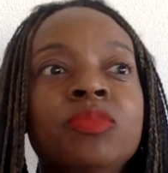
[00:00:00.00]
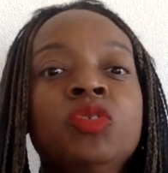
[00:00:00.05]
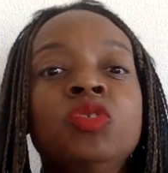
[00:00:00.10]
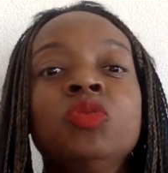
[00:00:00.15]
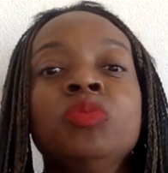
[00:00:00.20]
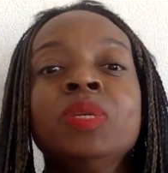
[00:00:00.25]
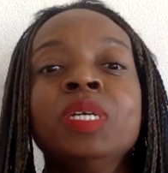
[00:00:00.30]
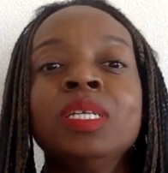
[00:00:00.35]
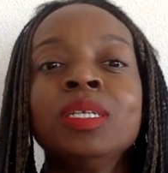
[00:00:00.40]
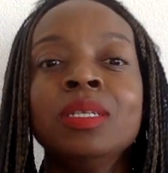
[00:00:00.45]
you
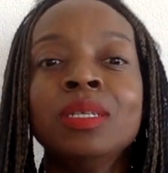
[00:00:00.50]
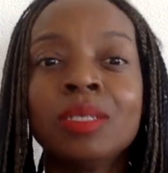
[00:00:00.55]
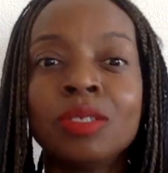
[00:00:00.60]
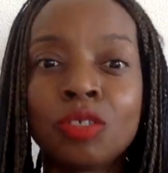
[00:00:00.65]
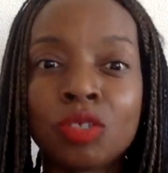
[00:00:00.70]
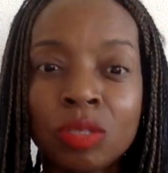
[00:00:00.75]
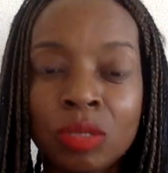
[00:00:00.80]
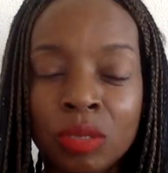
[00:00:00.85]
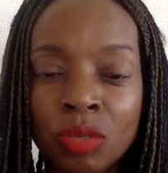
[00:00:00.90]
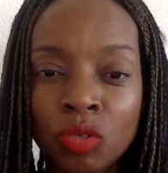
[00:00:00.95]
may need,
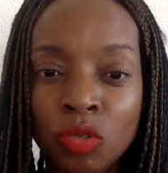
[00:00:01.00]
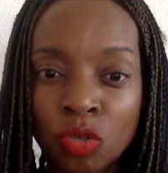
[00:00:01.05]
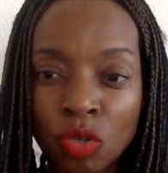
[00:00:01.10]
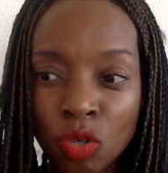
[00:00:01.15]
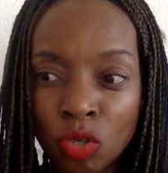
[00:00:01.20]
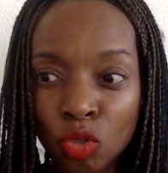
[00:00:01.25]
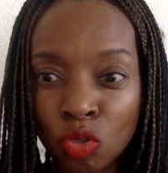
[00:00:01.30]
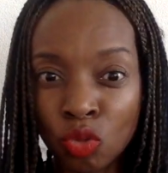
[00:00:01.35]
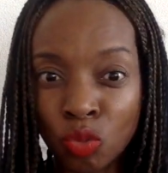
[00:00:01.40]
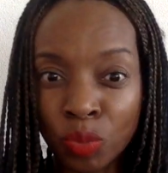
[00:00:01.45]

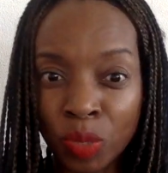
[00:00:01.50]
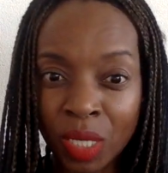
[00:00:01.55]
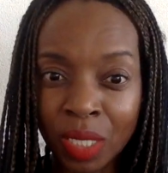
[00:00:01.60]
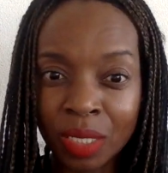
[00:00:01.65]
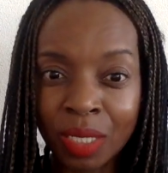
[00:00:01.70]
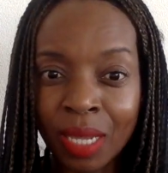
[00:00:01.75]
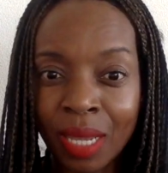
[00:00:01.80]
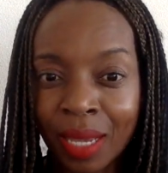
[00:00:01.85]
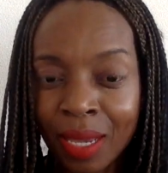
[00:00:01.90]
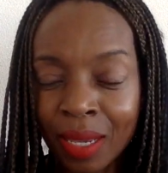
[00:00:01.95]
to be
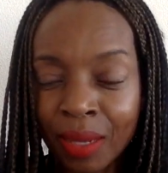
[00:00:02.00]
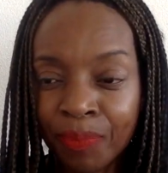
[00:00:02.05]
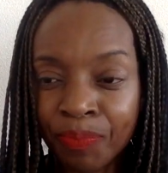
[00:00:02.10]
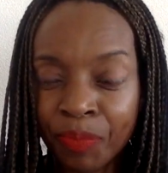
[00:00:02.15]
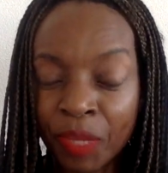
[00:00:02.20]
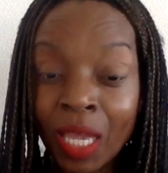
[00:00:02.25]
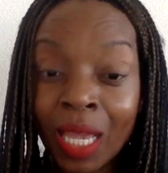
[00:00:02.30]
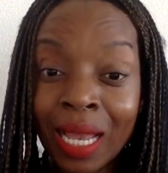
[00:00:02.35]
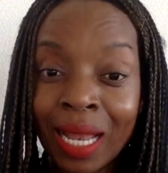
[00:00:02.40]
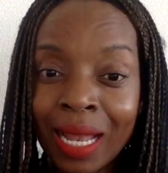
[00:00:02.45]
in the
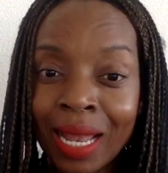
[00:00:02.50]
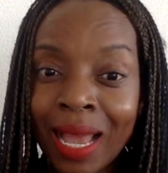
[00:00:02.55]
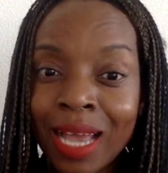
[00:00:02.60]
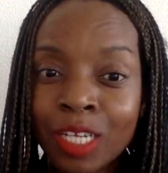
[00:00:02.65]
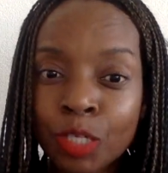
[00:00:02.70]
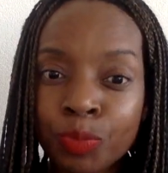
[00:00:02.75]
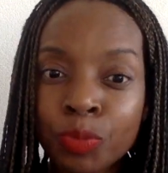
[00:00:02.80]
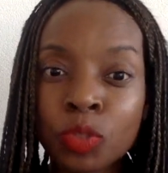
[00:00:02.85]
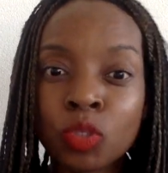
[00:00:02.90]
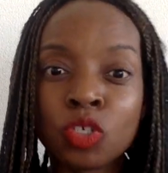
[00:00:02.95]

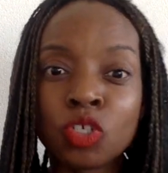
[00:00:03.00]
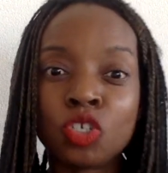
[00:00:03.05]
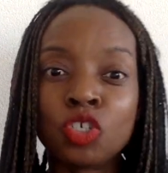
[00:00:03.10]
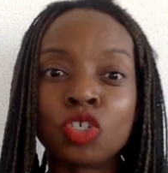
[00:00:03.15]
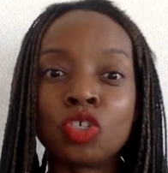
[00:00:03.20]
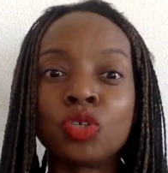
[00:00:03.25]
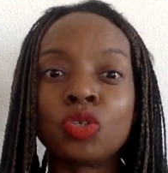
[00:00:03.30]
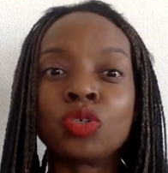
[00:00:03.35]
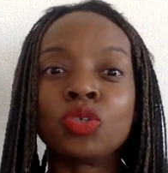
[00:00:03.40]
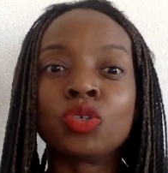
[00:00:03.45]
inclined
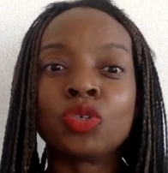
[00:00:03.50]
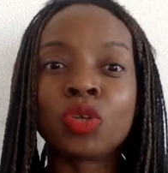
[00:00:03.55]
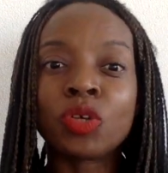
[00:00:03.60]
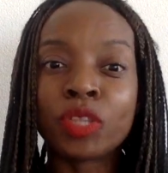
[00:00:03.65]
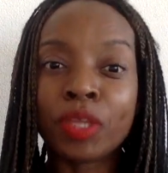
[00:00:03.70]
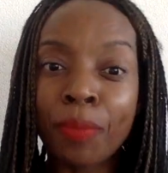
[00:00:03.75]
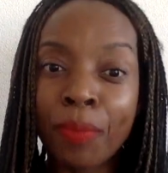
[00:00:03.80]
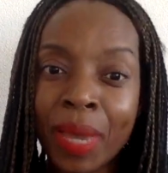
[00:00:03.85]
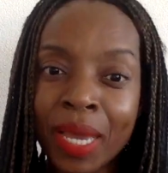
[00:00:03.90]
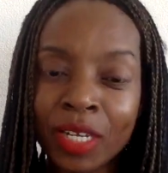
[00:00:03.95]
position,
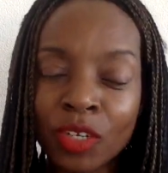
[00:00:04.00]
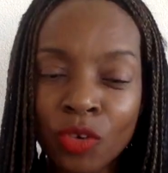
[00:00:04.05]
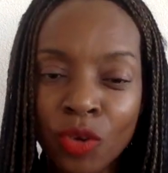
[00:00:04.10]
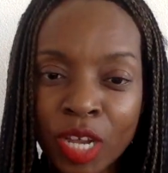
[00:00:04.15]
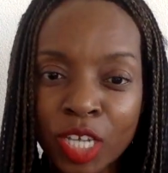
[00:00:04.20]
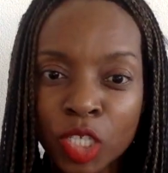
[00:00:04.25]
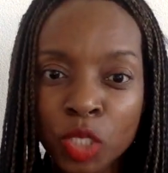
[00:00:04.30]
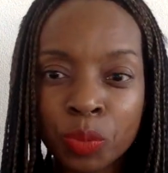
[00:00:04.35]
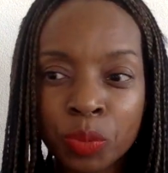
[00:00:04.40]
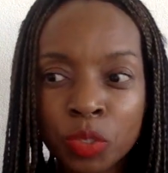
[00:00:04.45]
the bed
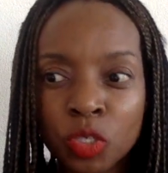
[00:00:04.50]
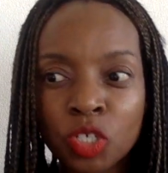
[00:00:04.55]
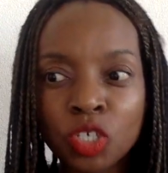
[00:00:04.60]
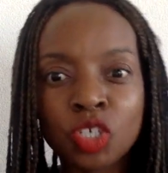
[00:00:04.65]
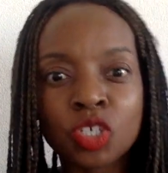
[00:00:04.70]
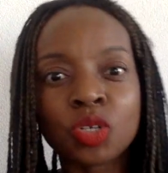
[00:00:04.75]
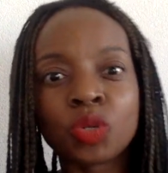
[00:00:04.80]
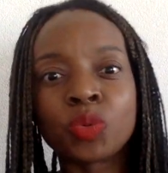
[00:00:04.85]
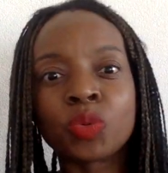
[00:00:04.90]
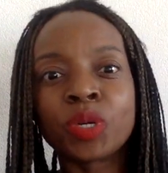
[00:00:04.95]
rest
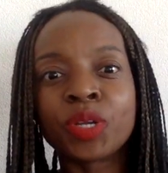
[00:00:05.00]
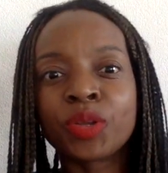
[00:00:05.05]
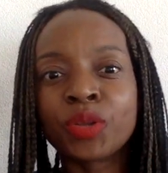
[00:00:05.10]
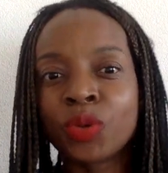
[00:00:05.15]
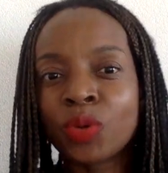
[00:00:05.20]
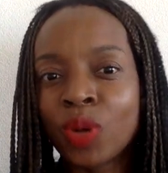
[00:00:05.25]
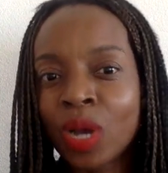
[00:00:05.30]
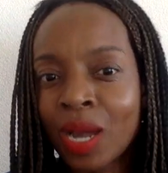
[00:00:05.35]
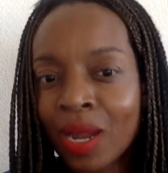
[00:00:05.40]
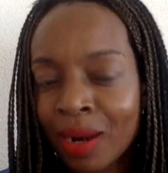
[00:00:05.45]
position where
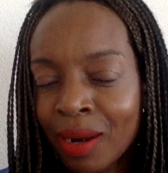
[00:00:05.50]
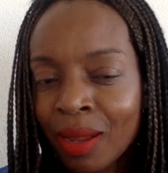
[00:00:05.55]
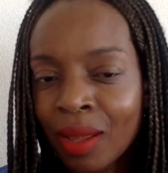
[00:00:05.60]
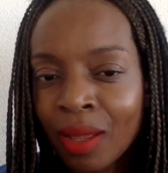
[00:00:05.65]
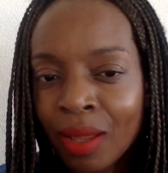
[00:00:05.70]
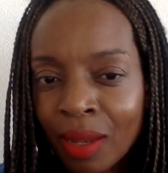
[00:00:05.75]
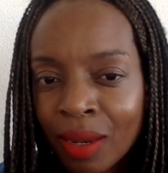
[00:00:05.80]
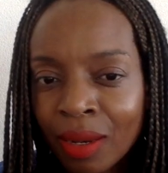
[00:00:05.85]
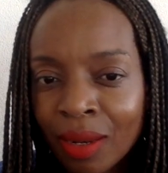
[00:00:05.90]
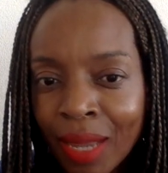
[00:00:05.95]
you are
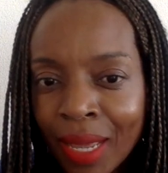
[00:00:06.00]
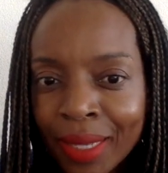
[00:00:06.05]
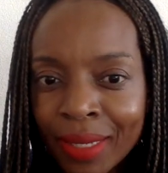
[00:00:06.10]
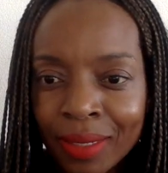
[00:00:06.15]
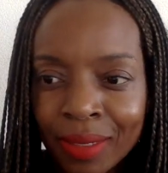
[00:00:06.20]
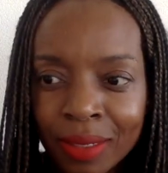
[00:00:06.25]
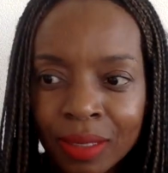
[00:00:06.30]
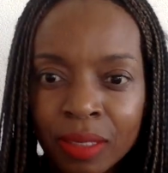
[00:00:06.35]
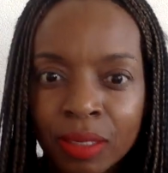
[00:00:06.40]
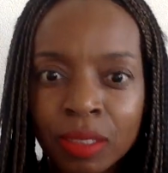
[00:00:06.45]

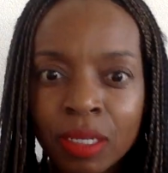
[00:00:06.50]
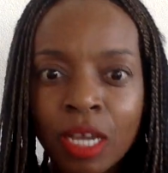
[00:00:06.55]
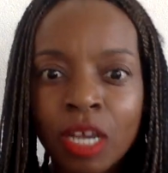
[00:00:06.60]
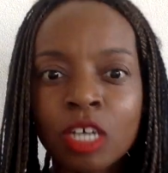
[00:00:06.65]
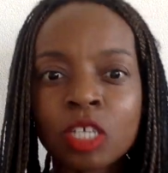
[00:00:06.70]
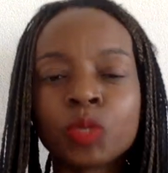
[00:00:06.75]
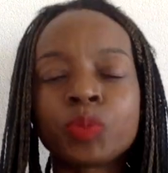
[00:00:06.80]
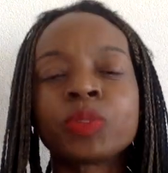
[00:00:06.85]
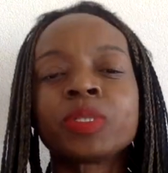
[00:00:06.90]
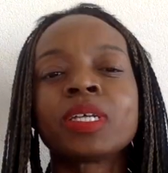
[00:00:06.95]
like in the
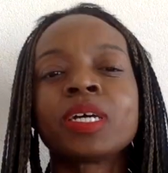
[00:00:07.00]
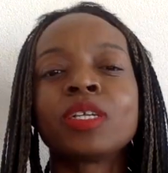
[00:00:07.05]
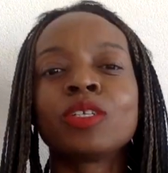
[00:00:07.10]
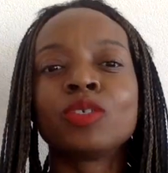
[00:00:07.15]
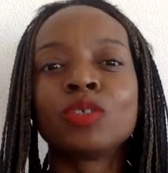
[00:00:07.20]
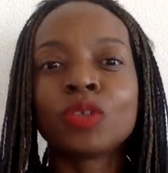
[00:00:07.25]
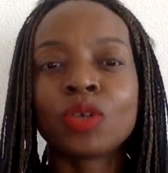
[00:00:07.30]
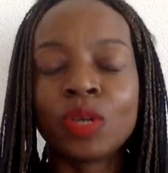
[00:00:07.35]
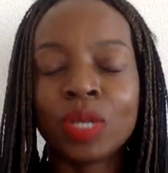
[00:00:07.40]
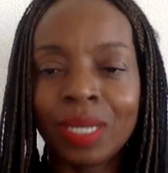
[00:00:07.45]
hospital,
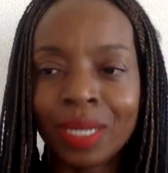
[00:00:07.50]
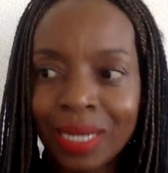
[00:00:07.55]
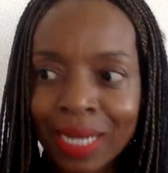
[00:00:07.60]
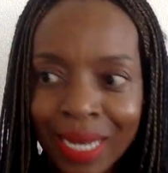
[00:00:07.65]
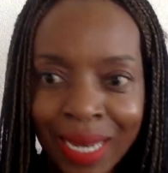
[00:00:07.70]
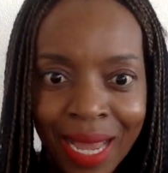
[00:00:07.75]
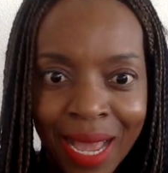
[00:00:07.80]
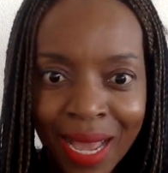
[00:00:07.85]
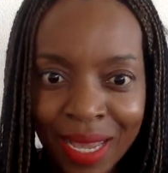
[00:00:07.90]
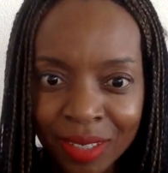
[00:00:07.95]

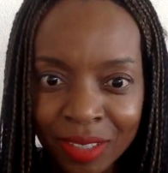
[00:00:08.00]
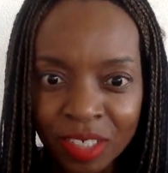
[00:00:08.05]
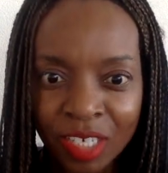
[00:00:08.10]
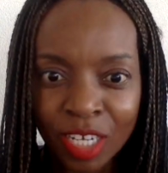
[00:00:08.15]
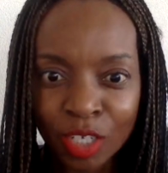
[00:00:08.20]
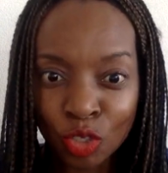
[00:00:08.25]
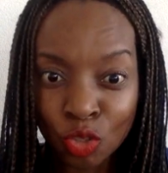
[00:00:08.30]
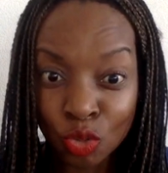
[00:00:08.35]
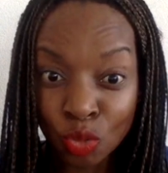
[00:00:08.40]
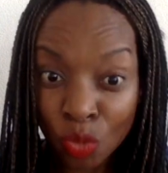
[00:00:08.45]
inclined
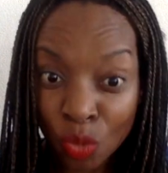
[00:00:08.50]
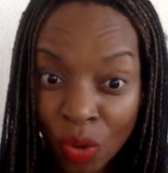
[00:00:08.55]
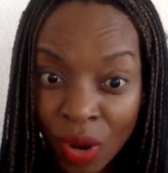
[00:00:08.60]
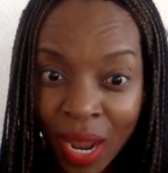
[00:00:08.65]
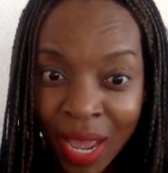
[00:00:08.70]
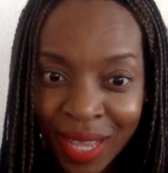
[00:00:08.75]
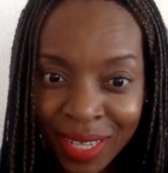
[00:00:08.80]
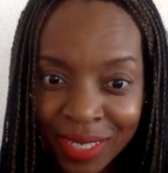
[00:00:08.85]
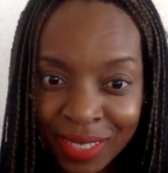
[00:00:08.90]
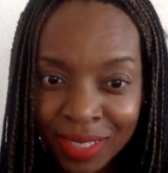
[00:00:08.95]
just to
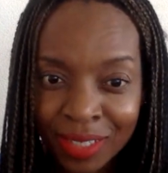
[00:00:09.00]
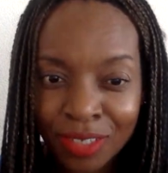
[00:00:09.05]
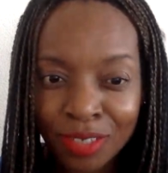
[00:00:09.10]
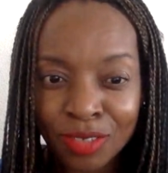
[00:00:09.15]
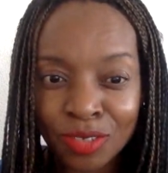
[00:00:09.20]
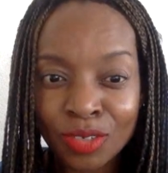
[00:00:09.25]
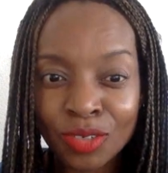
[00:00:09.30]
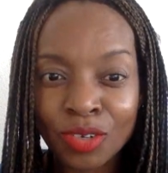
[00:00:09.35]
rest,